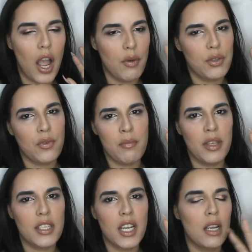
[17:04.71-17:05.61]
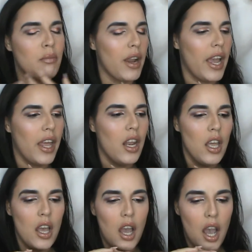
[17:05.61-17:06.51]
I was a military brat.
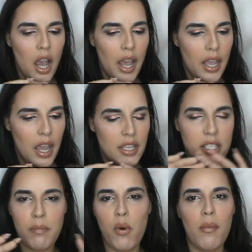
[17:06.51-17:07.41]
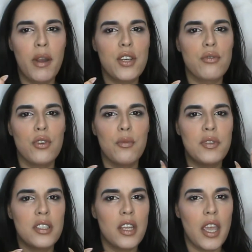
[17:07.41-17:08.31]
I support my
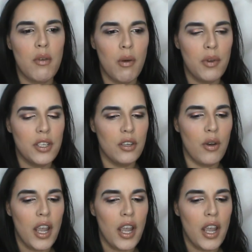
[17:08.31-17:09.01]
troops and what we do.